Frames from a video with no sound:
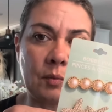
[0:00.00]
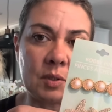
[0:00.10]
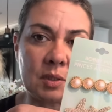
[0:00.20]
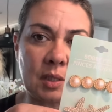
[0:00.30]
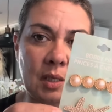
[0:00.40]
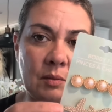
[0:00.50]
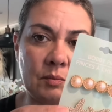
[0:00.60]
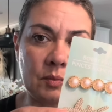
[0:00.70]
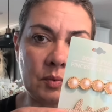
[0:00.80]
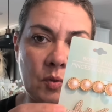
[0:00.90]
was
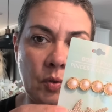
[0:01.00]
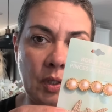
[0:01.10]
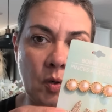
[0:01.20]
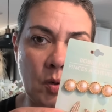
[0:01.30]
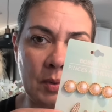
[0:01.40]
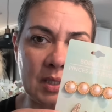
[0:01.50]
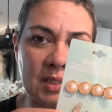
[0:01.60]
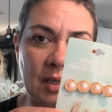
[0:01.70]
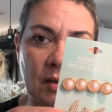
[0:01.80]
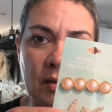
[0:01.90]
um, going home, I was
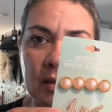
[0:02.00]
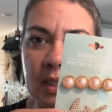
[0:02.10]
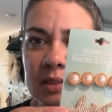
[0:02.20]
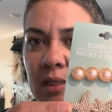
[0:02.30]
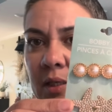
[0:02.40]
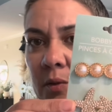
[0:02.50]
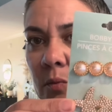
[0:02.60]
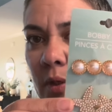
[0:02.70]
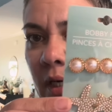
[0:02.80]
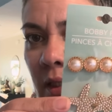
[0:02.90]
like, oh, that's not gonna
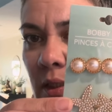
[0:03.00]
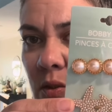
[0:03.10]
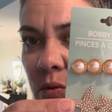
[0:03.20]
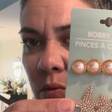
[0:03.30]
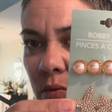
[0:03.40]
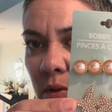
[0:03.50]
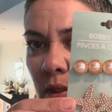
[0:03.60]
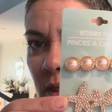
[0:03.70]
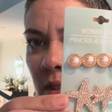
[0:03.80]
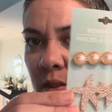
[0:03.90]
work, I need two.
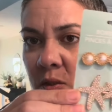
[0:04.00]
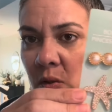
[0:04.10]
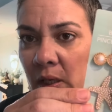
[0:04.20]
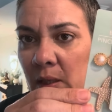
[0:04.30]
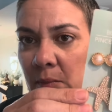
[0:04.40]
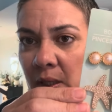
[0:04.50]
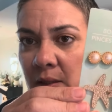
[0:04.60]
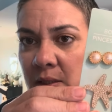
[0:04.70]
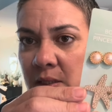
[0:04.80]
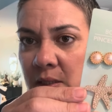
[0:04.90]
So I can make
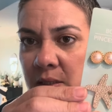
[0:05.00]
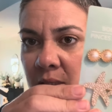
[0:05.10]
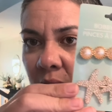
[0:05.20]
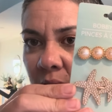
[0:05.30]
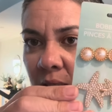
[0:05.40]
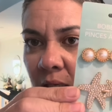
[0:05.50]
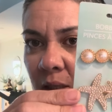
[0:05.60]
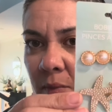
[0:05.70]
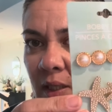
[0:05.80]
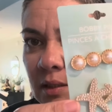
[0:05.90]
this a set and I can
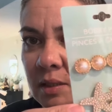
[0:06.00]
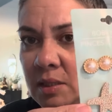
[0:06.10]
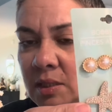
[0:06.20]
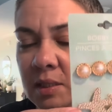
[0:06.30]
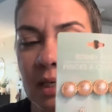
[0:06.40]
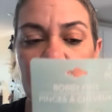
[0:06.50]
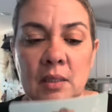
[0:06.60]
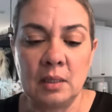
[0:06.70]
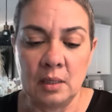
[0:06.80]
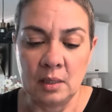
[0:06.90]
make this a set.
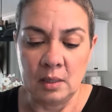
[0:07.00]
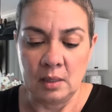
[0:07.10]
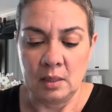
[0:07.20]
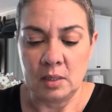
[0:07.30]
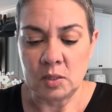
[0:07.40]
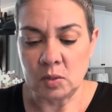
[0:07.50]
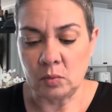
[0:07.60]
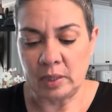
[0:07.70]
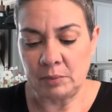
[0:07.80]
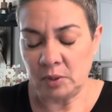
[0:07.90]
So
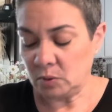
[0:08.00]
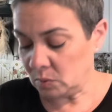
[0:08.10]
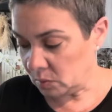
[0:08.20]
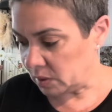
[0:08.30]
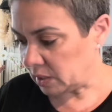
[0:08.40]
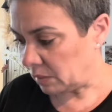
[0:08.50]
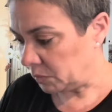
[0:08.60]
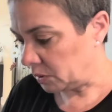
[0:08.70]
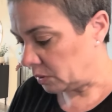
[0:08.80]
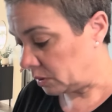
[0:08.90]
what I'm gonna do is I'm
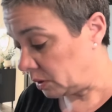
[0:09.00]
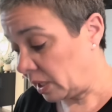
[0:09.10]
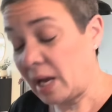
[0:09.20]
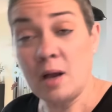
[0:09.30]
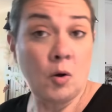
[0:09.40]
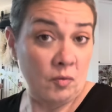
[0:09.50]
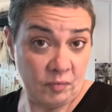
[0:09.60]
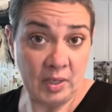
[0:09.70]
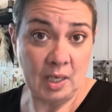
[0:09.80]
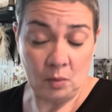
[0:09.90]
gonna, uh,
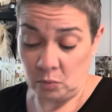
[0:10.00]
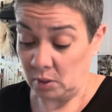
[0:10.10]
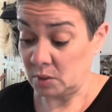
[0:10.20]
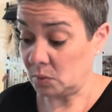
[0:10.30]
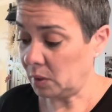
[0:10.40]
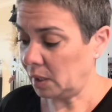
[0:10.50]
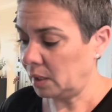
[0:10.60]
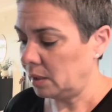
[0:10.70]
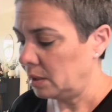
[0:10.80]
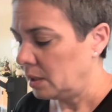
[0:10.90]
hopefully it works,
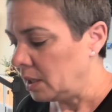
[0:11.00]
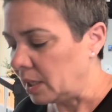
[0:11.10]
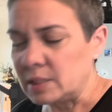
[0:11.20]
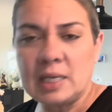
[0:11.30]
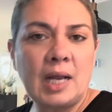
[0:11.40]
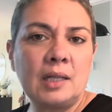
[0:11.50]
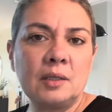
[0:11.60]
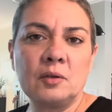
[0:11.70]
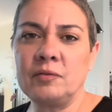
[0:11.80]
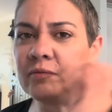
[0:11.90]
okay? Is I got
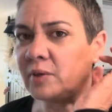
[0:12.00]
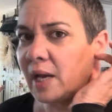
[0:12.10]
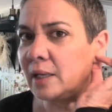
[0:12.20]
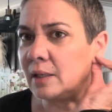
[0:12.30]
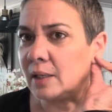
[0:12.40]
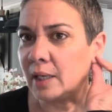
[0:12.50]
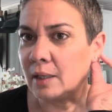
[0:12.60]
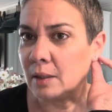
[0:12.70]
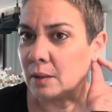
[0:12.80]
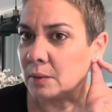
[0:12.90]
little flat like
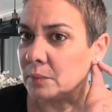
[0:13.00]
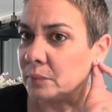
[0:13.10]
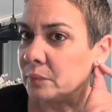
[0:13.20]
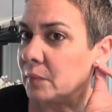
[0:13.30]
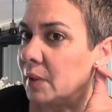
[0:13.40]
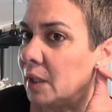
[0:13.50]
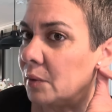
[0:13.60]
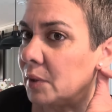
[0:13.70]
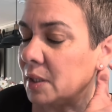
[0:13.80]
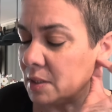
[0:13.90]
um,
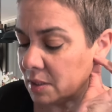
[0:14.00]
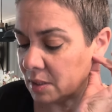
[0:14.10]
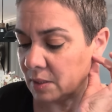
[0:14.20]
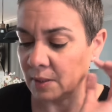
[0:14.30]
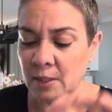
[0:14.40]
earrings